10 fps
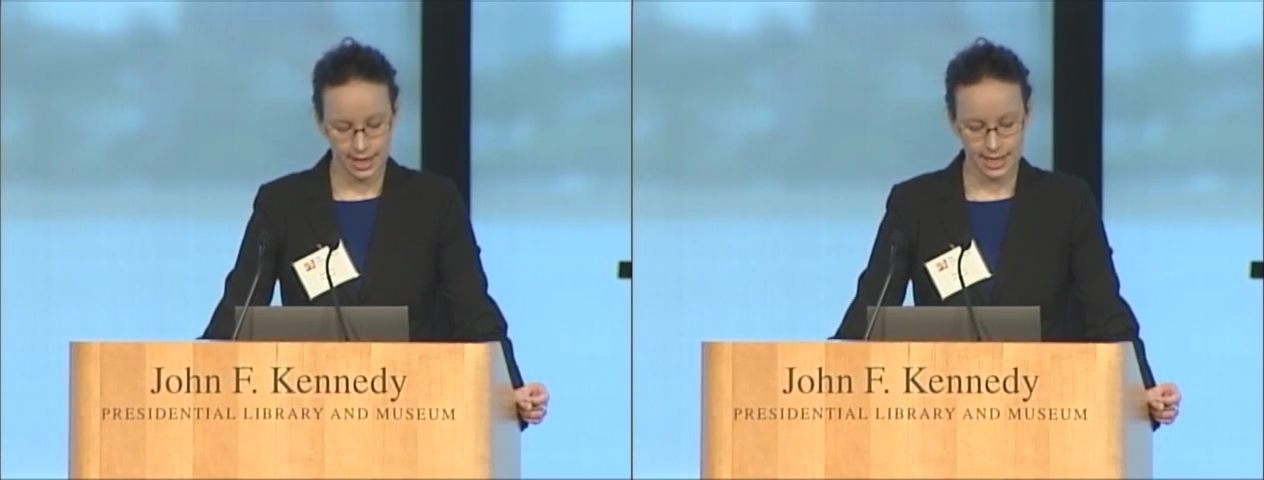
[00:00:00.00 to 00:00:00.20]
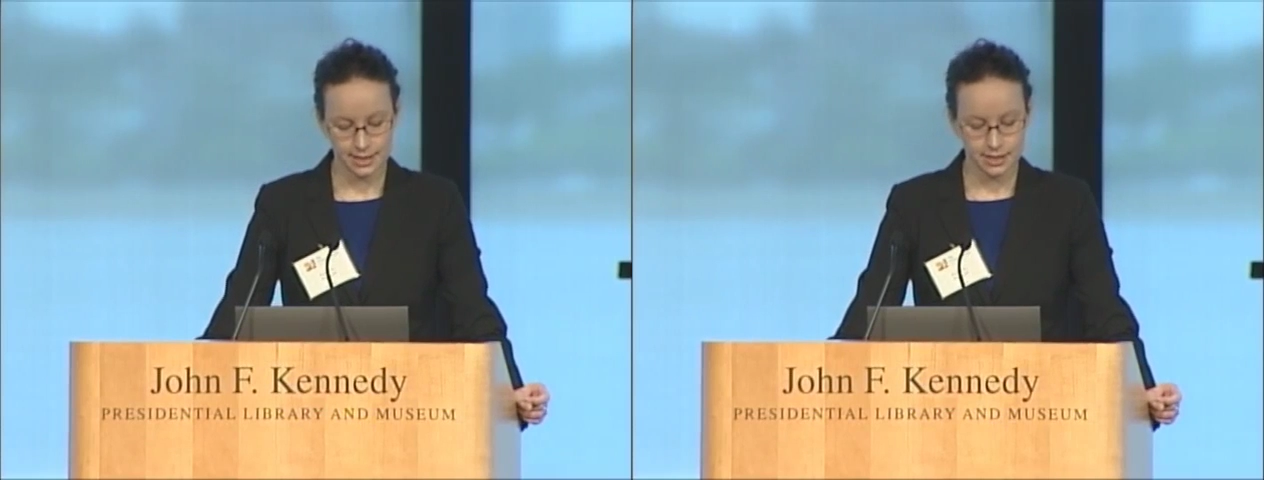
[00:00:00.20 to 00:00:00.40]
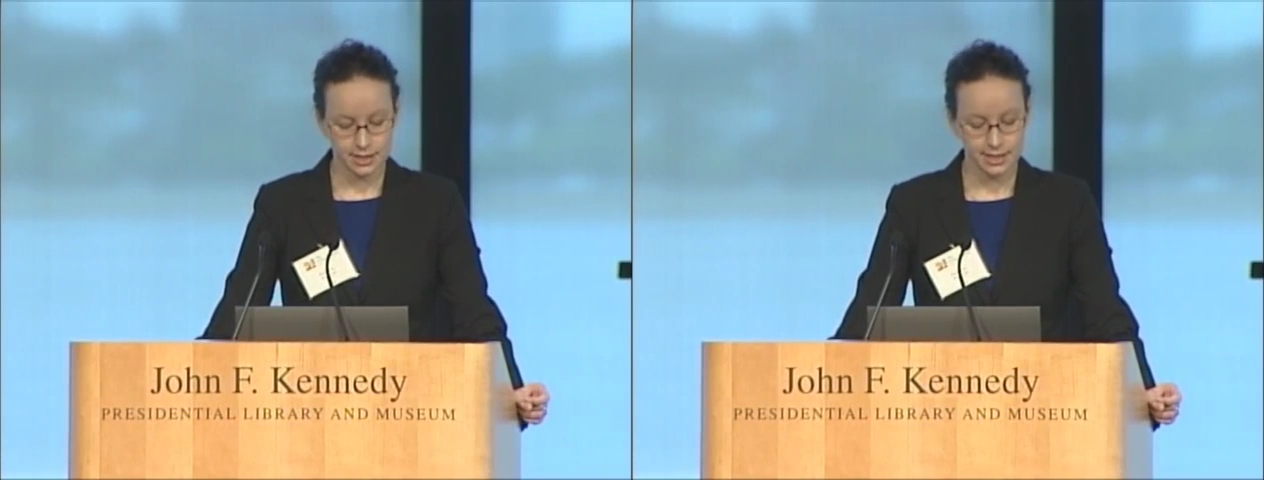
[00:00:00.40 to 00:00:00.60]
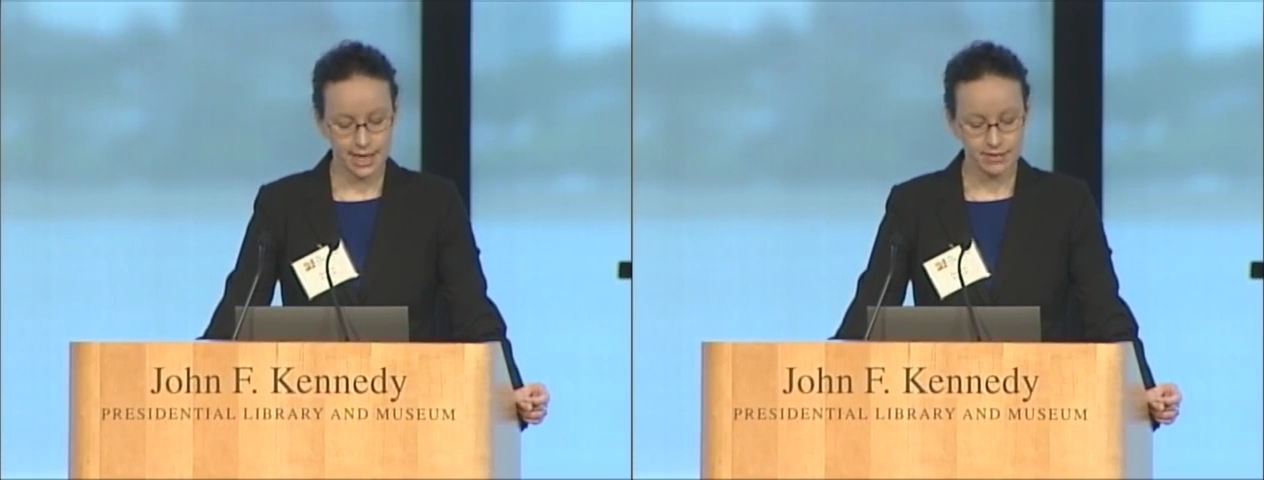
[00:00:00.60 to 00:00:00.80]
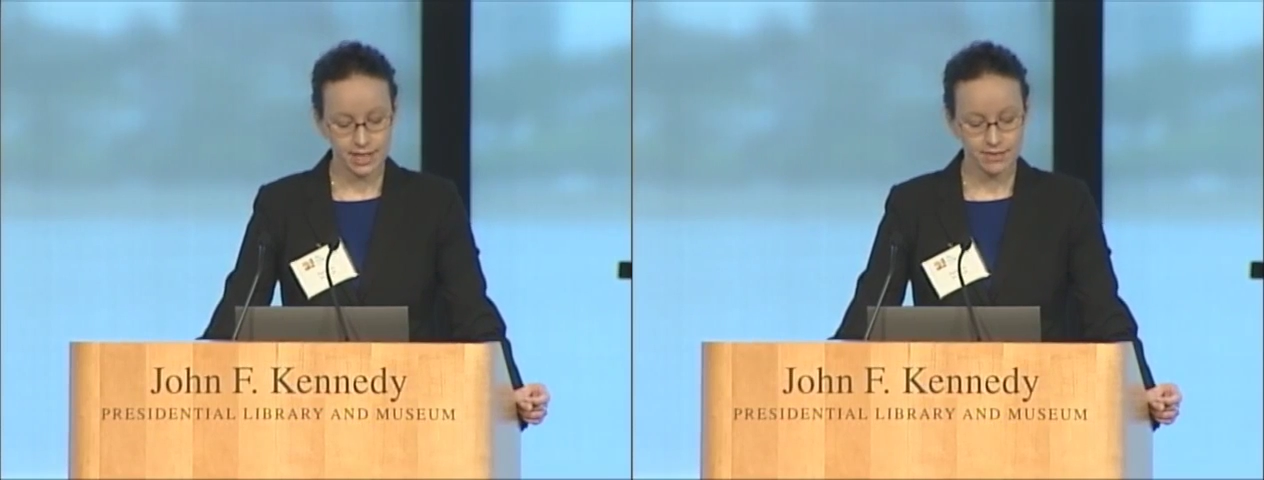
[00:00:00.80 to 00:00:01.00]
is
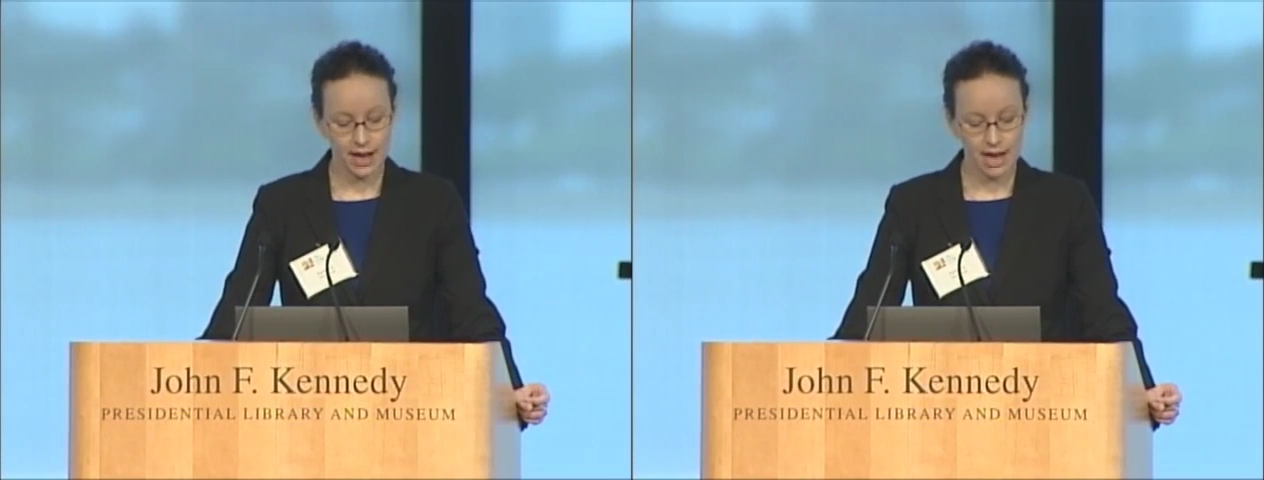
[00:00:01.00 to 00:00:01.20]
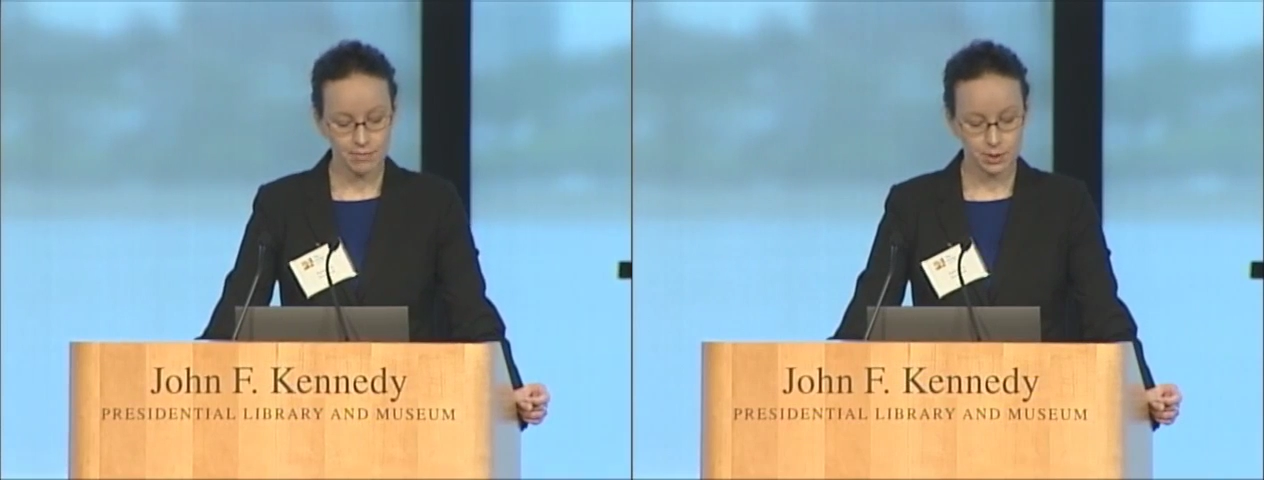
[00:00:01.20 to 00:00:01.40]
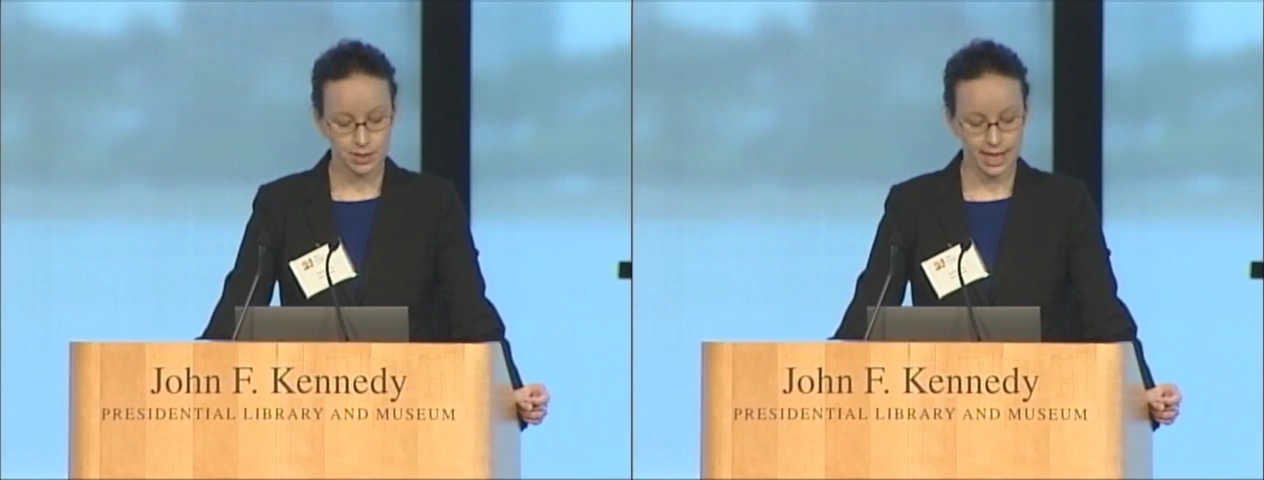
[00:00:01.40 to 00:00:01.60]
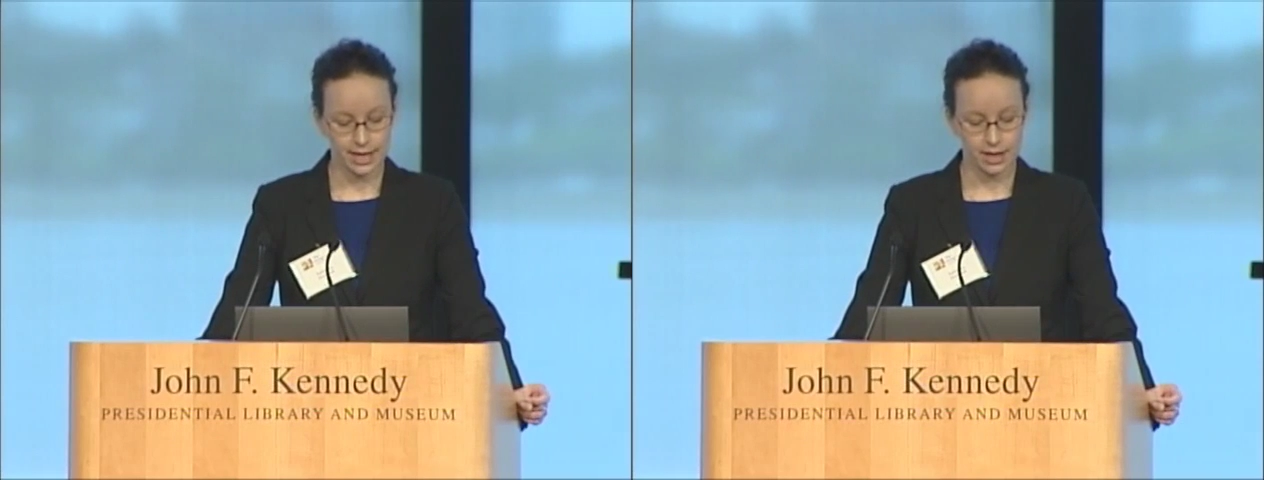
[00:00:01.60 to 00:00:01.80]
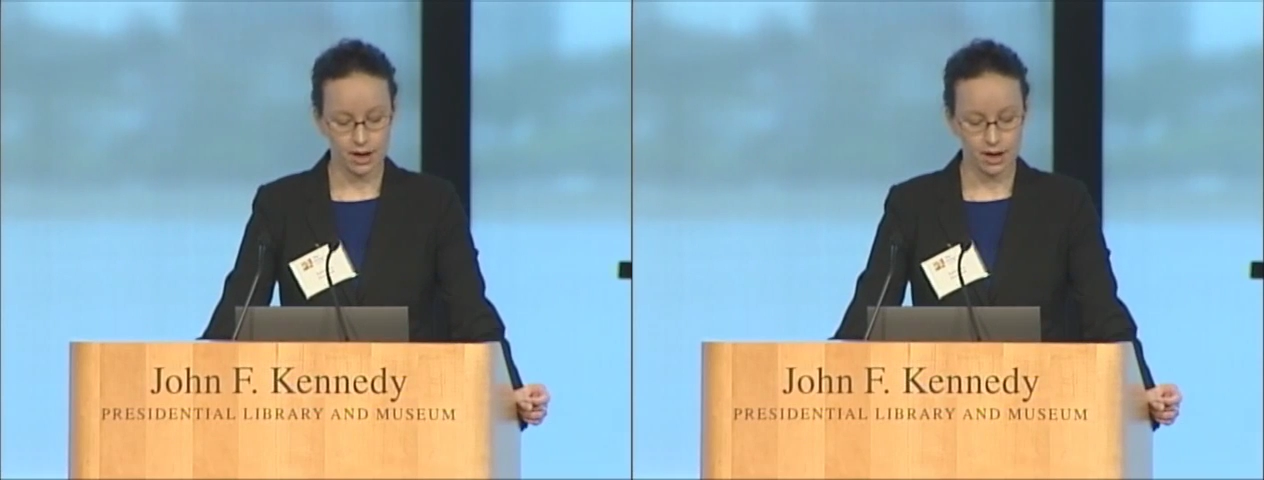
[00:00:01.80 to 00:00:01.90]
75%